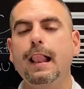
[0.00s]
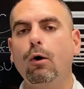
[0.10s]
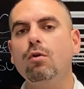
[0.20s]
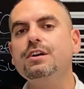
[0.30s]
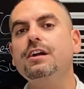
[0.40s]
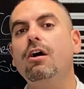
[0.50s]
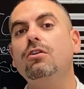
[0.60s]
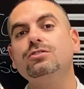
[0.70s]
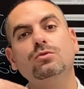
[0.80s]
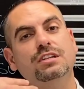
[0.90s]
or you can
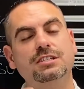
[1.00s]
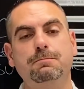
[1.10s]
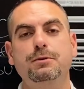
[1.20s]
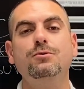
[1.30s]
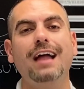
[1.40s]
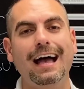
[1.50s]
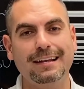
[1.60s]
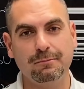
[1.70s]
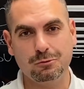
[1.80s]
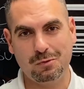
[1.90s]
also dispute
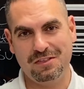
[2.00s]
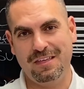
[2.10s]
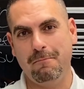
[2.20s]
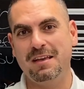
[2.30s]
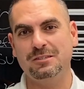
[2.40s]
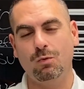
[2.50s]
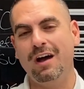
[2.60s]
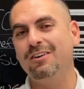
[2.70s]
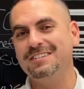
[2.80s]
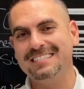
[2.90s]
items with them as
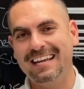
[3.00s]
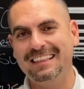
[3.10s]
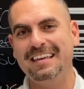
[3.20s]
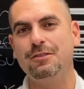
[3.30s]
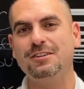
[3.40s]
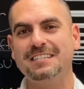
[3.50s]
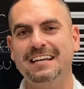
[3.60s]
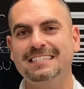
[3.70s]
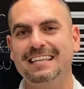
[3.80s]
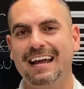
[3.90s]
well, just like the other
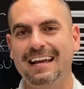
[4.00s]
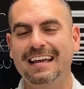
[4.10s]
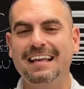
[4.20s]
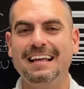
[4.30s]
sites that I